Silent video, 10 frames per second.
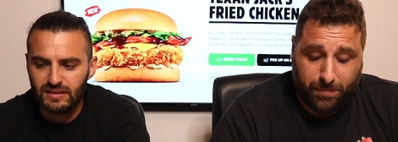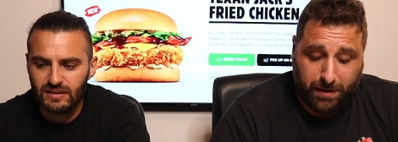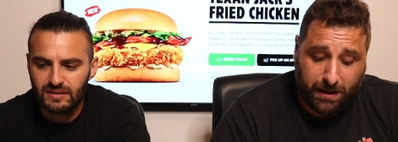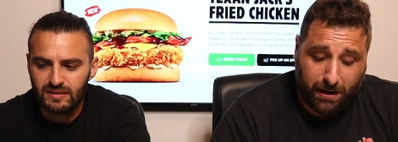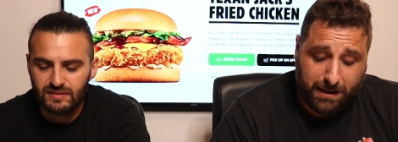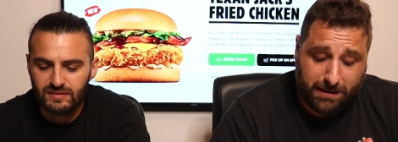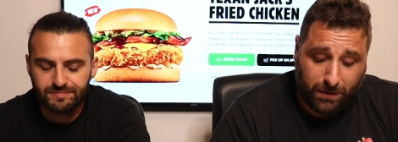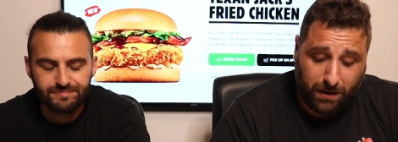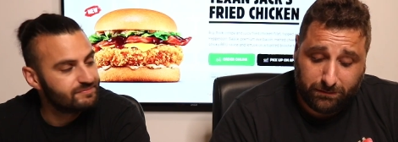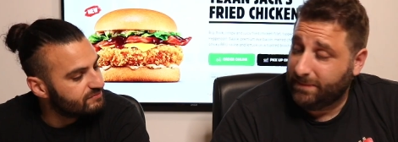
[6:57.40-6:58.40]
Speaker 1: but yeah, guys,
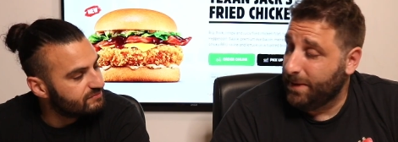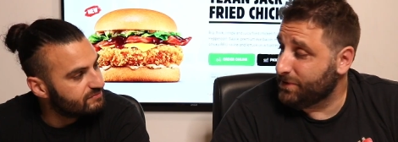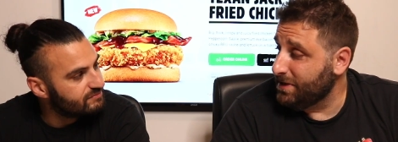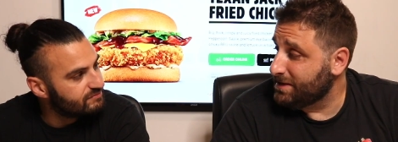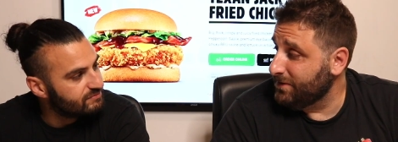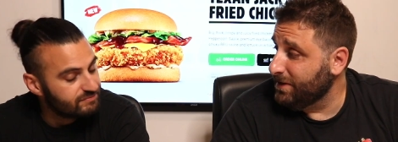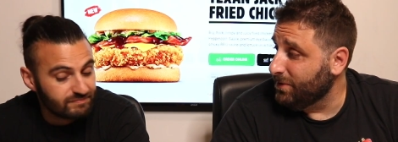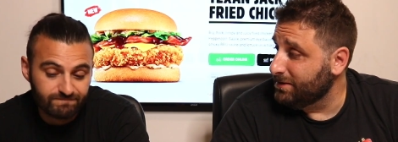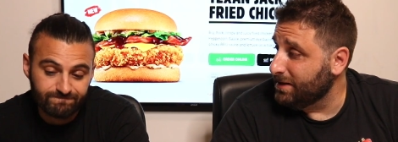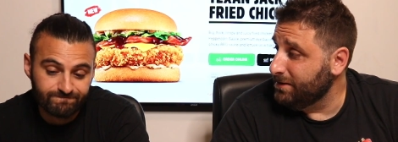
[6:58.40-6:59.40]
well, episode 71
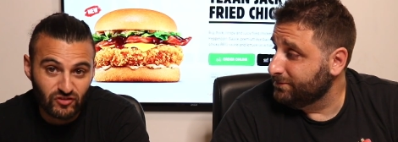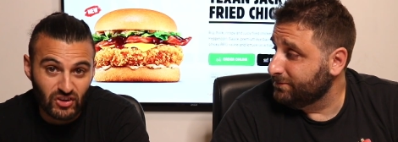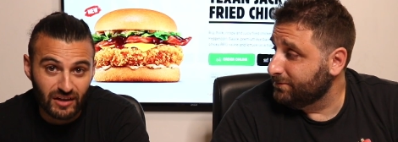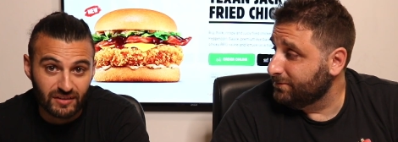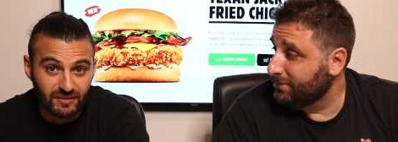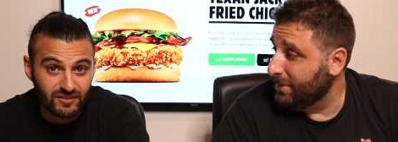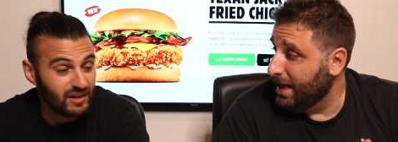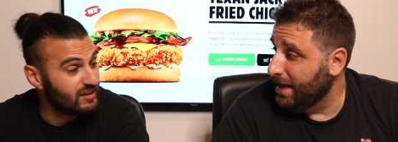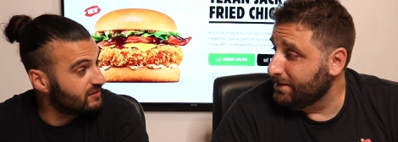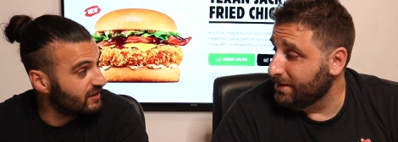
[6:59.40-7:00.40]
done and